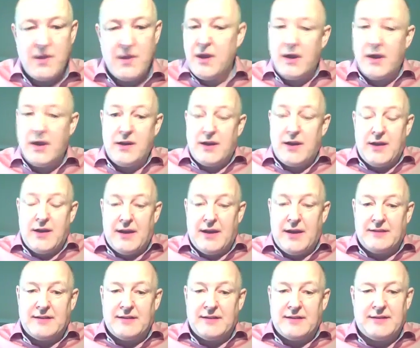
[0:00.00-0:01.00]
And
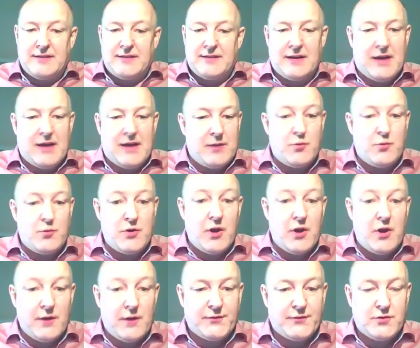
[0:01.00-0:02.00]
as I said, I would
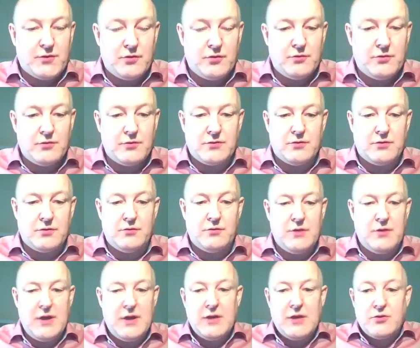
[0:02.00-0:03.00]
love
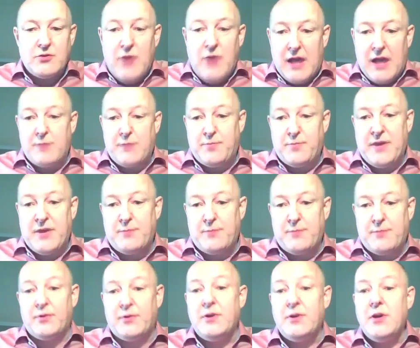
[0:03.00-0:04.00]
to help
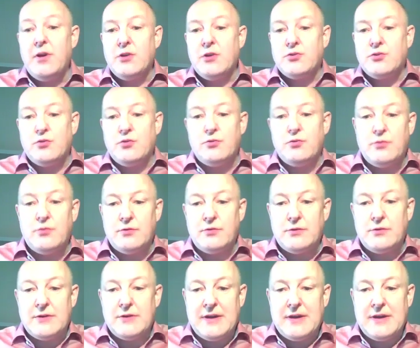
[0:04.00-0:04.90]
people to